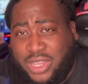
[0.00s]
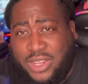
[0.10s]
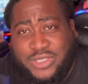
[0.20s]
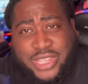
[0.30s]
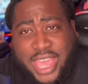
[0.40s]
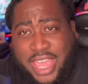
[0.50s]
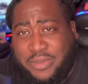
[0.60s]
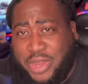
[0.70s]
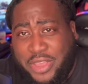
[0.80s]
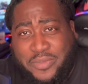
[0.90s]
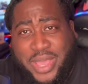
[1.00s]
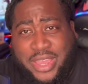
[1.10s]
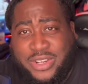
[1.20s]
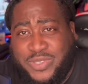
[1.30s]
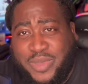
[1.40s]
close game nail
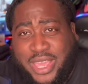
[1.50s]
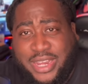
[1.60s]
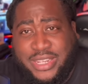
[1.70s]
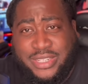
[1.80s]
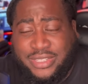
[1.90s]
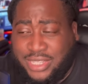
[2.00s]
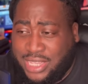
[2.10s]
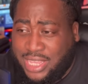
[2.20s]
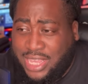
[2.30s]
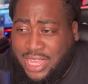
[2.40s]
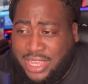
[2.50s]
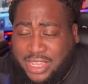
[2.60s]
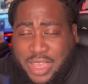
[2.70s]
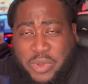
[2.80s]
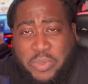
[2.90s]
biters, man. And
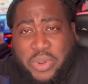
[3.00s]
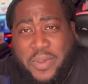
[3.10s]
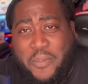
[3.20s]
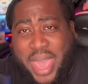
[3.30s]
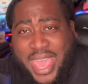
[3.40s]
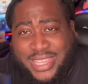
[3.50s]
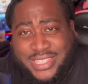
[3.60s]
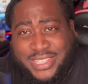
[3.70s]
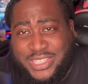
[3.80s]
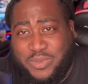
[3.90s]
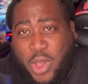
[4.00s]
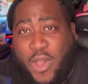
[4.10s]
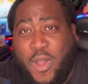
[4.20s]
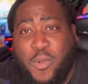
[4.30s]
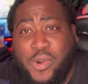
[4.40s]
a couple of putbacks and some
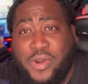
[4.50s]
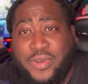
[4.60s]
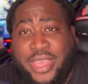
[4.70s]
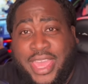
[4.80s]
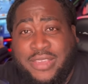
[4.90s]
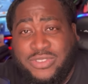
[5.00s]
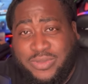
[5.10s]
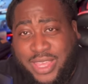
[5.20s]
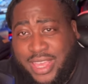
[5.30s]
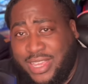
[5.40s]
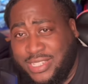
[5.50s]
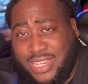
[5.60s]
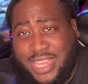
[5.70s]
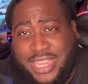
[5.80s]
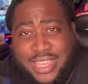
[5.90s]
all-world games from guys
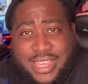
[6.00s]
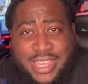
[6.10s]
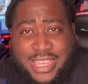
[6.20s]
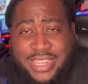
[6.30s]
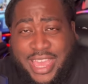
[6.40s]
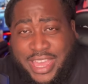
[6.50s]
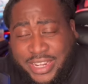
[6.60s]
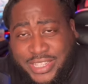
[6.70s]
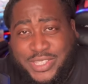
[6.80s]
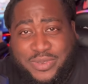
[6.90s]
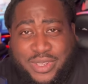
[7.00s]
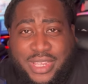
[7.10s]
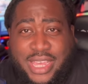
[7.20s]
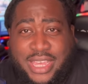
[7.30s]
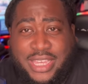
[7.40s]
like Giannis.
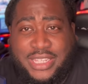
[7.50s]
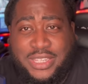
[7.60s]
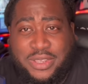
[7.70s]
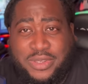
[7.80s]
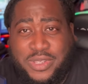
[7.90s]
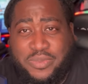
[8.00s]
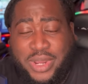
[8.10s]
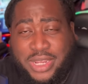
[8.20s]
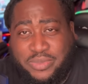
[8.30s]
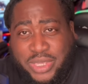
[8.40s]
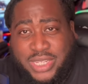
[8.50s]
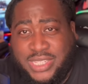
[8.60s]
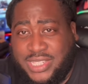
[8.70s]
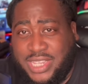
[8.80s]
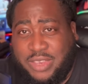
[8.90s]
To barely beat
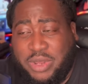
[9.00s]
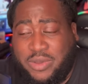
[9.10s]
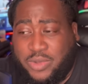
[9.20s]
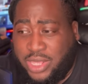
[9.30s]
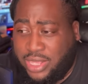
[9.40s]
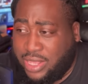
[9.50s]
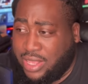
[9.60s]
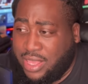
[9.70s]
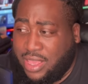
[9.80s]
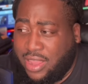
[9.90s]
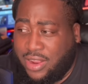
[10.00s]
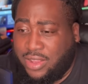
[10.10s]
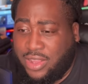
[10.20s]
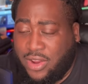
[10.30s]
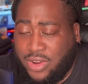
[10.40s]
this team that we
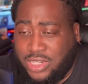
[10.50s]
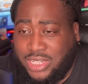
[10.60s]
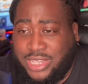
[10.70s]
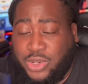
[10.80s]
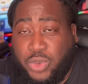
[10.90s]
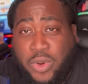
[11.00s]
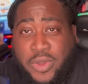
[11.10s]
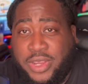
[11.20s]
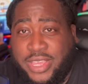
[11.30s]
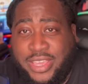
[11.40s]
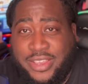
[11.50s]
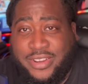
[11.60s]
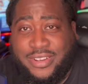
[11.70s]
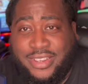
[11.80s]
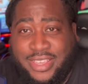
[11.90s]
are currently growing
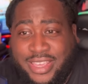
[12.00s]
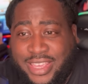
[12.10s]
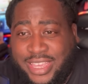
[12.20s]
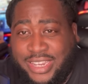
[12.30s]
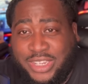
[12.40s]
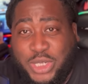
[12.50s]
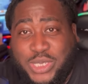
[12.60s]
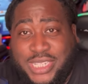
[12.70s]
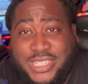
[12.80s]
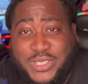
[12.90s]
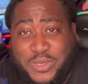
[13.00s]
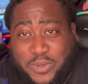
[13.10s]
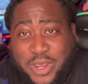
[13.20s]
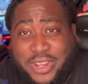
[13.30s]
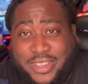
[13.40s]
here in Little Caesars
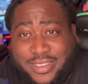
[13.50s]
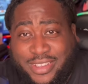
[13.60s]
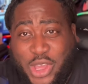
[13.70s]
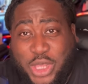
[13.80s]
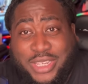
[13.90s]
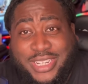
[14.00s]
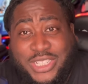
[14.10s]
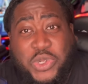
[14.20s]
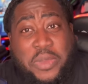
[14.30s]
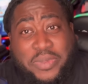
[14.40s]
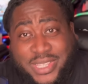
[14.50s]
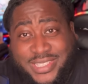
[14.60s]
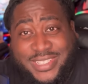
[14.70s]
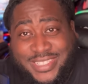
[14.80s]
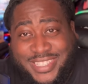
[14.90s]
Arena called the Detroit
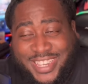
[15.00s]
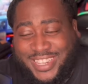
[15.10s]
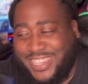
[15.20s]
Pistons.